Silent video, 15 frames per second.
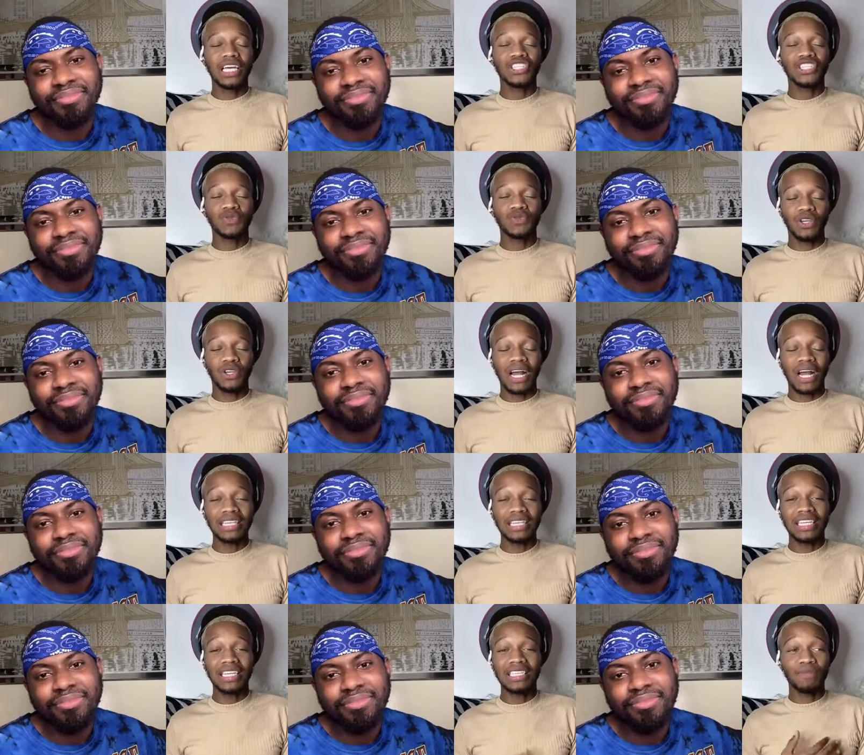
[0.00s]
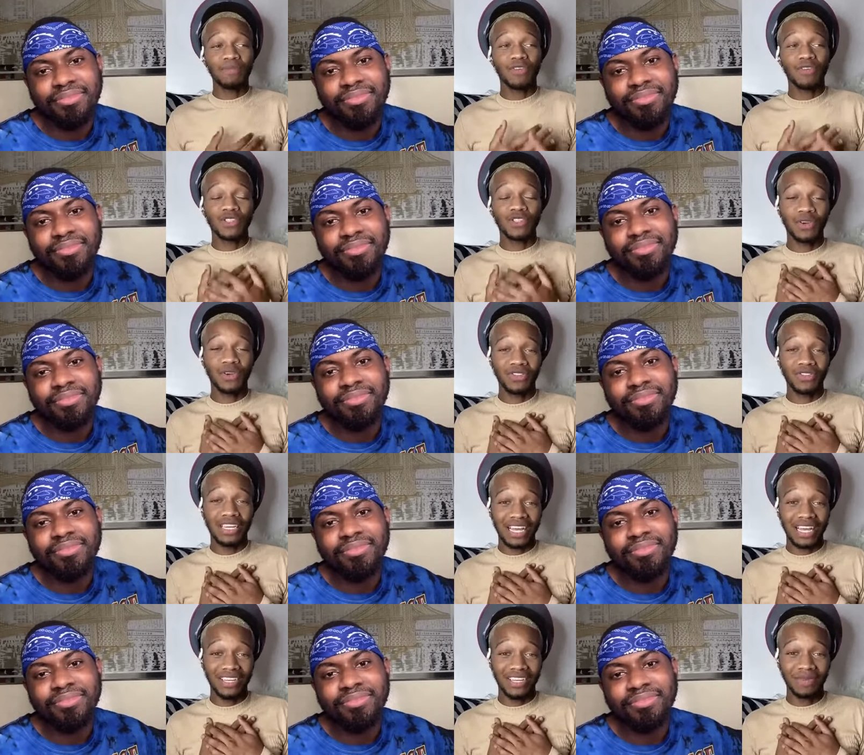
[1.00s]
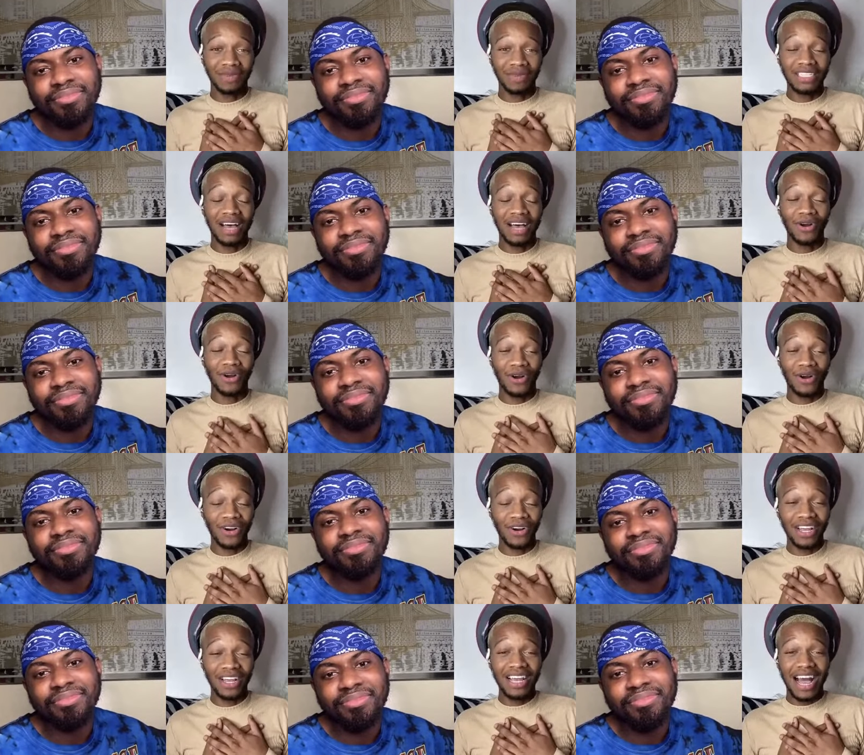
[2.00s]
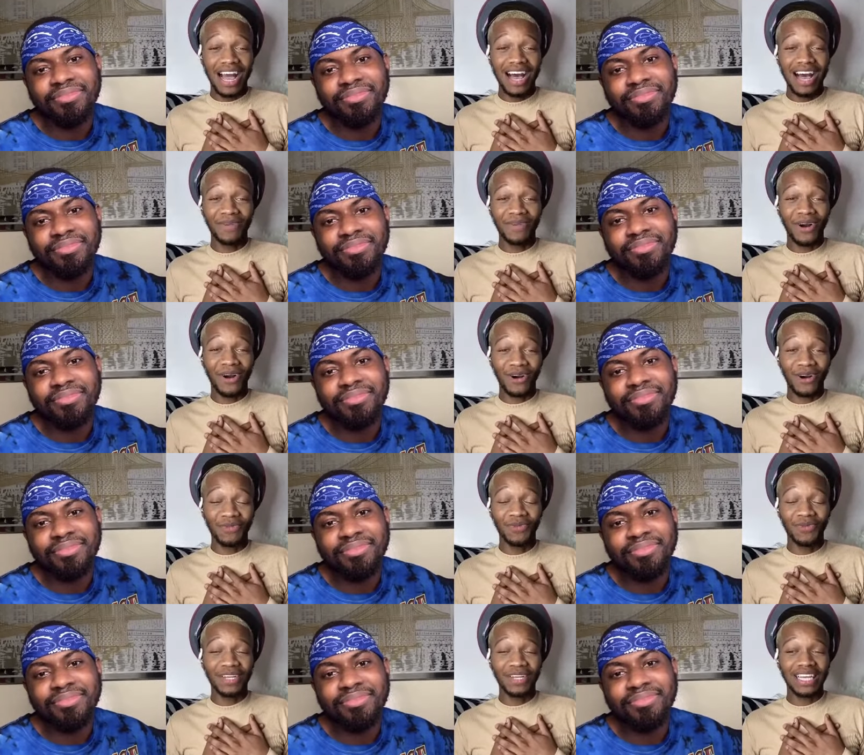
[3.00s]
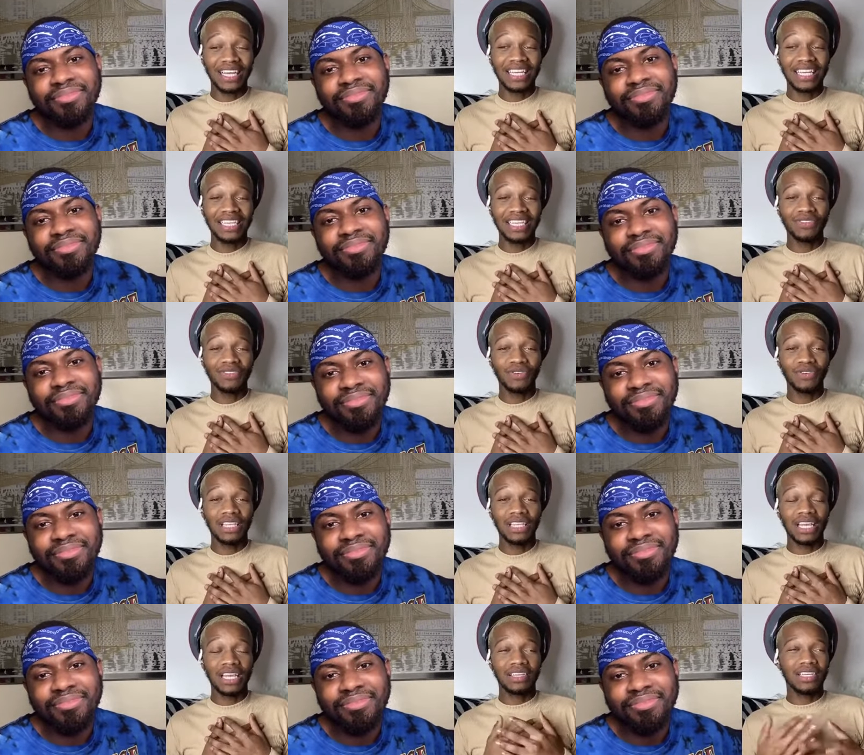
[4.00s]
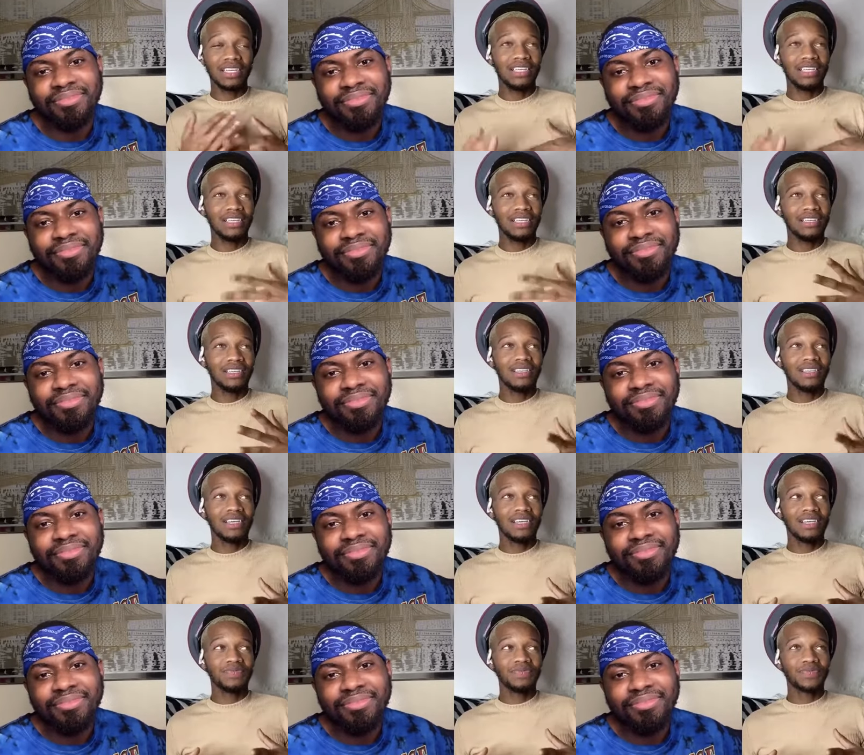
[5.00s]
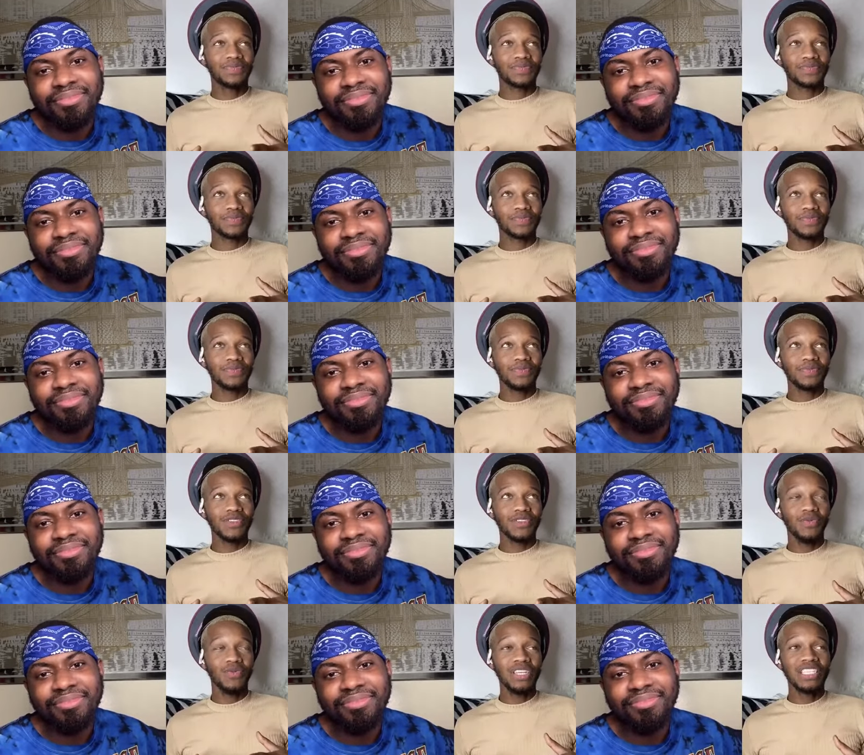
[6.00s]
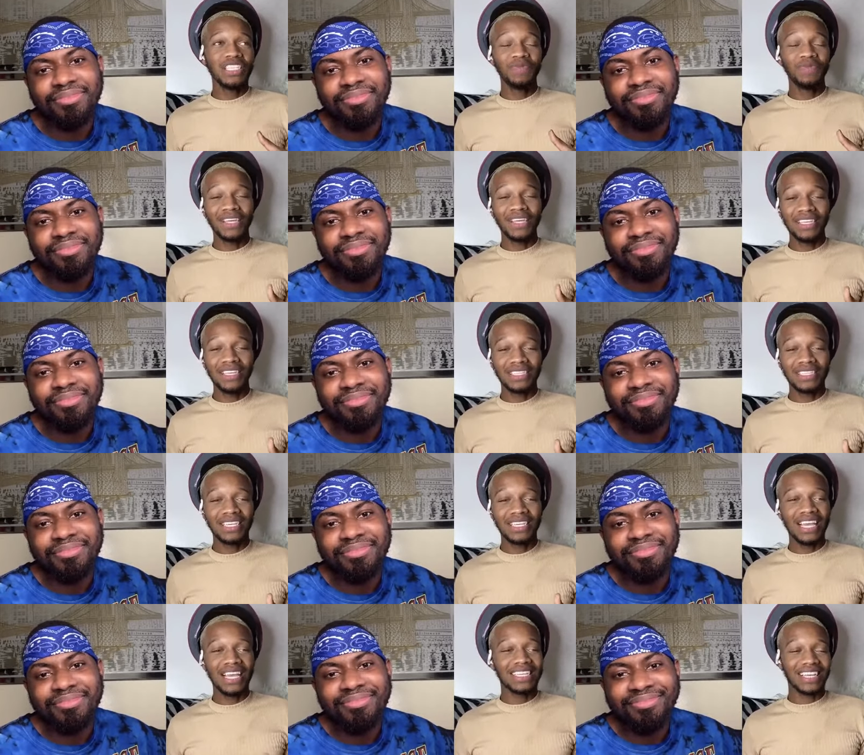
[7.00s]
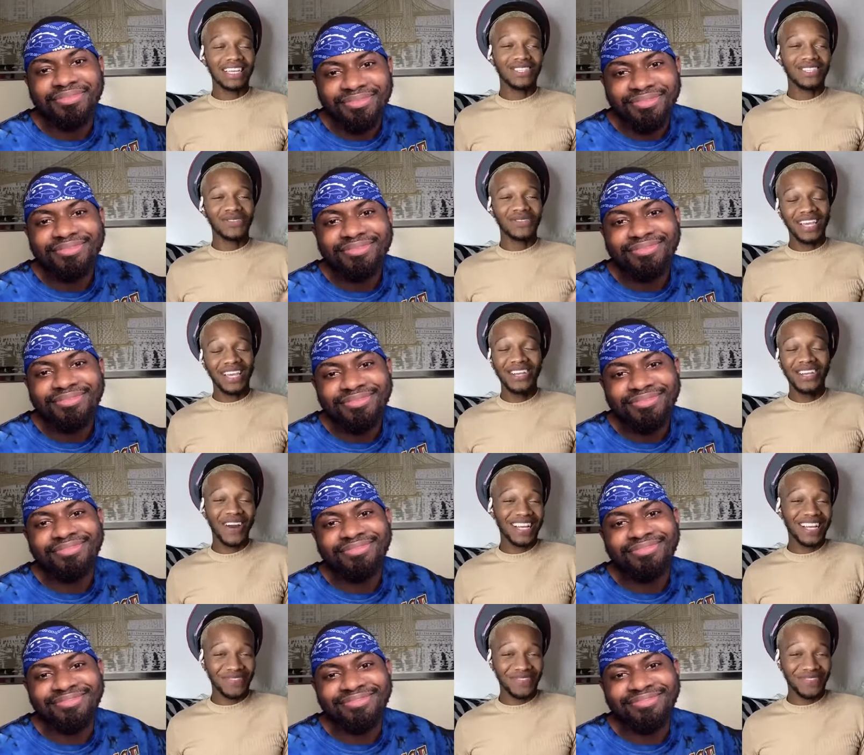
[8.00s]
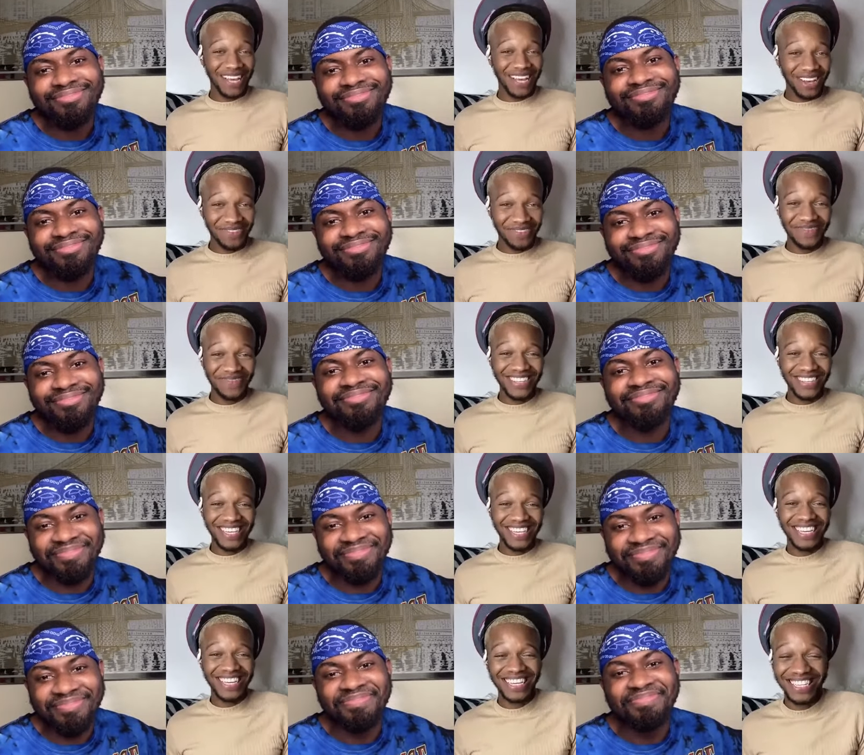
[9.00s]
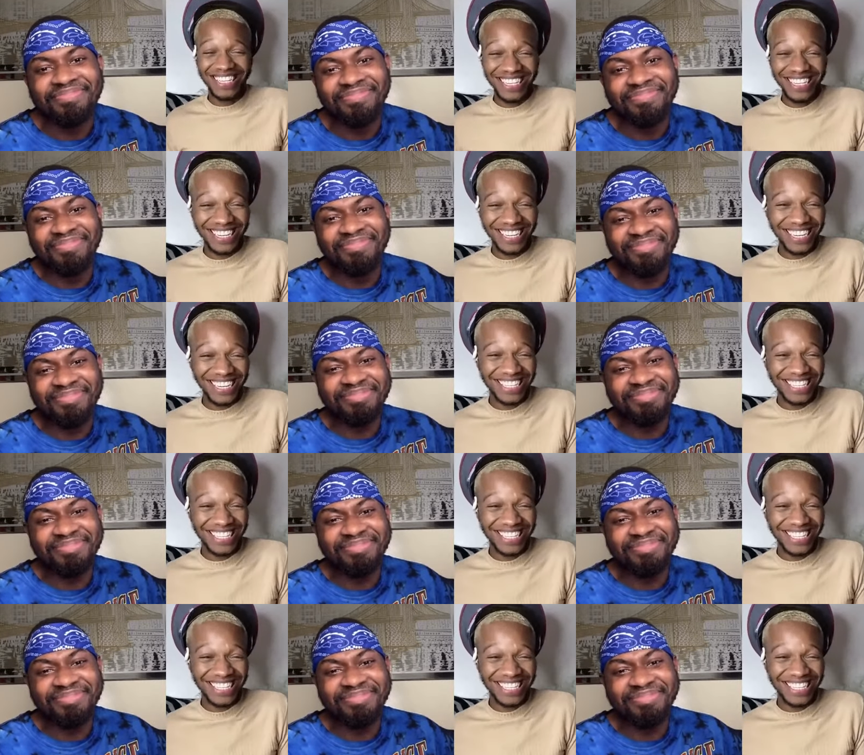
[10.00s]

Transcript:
Speaker 1: a sweetheart. I think he's like more of a sweetheart than I am. Cause I'm hard I'm horrible, but like he's really like he when he speaks, he is like a sweet he cracks me up. Mm-hmm.